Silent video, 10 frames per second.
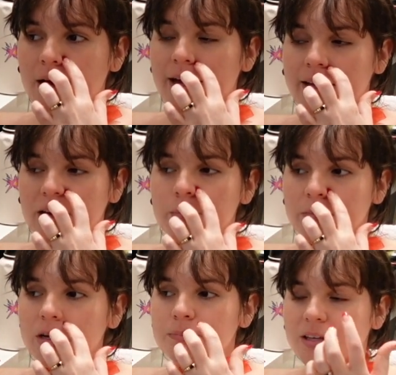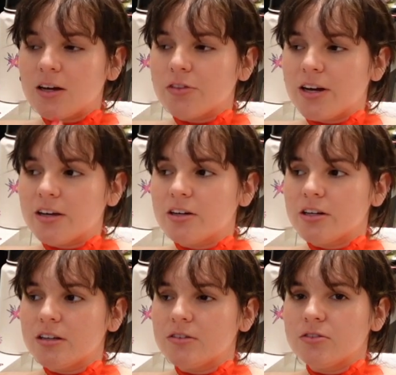am bummed out that I
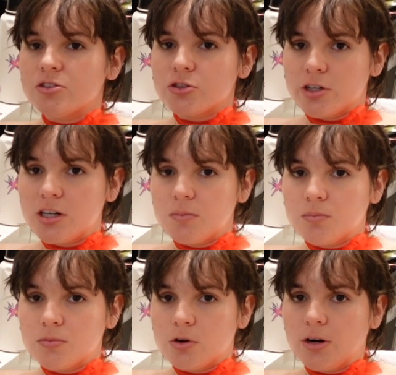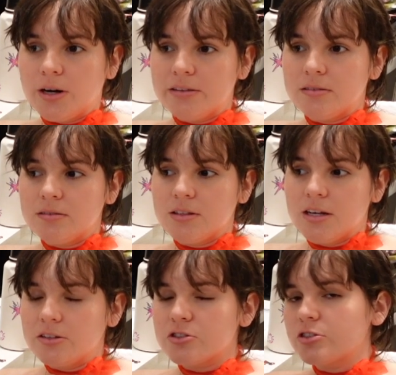couldn't stream, or I
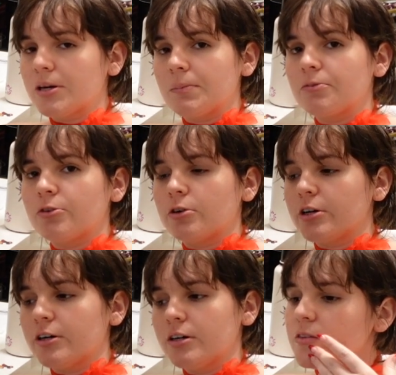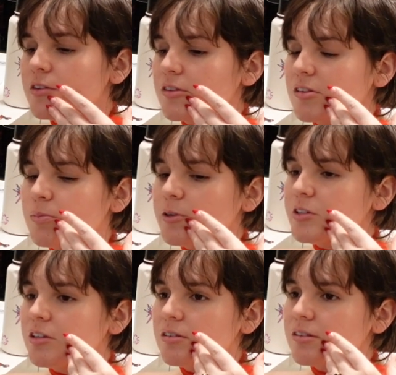didn't stream for this
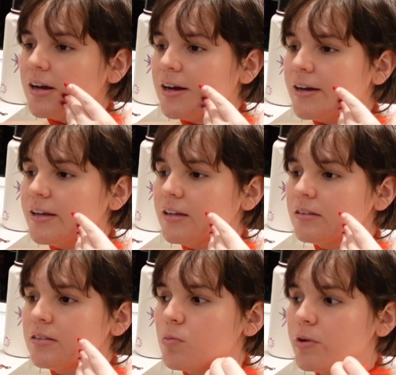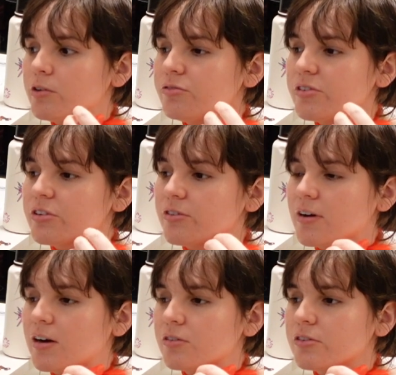experience. I will figure
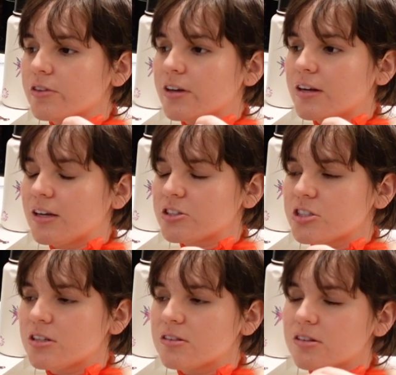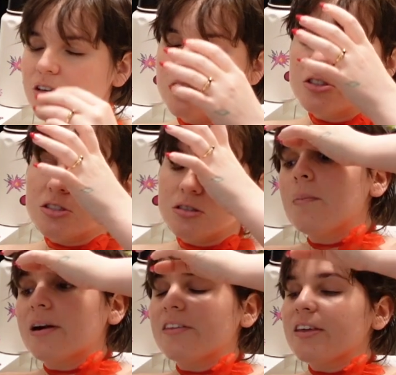out the connection and such,
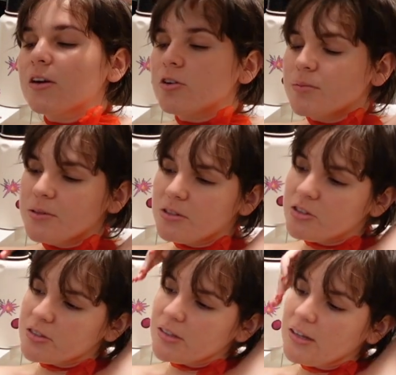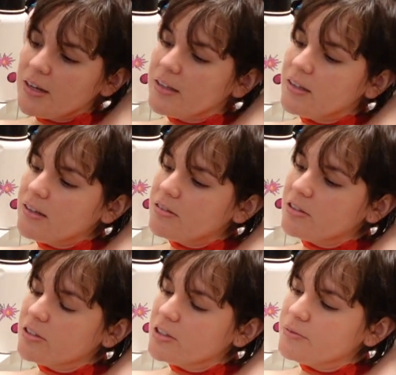but I think it would have been just a lot
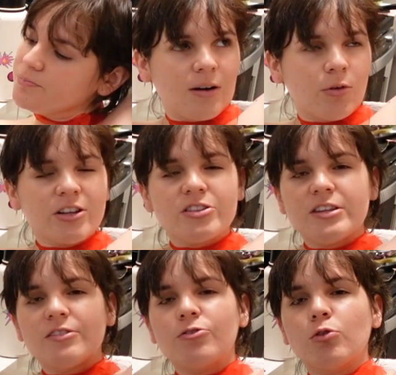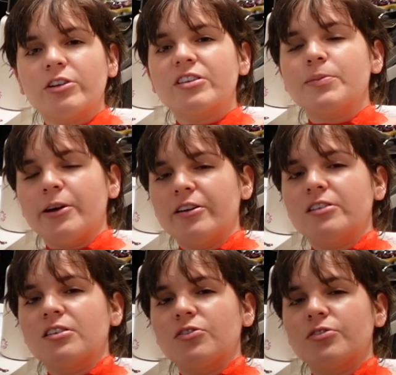easier. I wanted the full
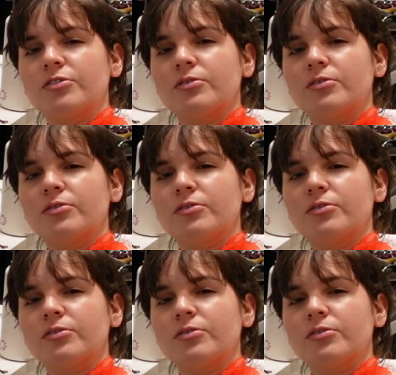experience of